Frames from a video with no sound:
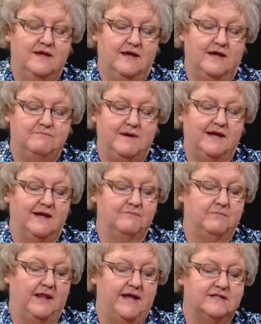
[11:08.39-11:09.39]
and making
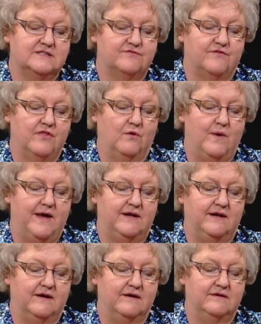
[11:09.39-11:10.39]
plans for the
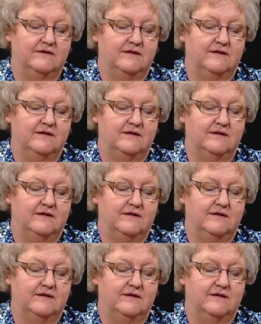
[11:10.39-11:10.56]
wedding.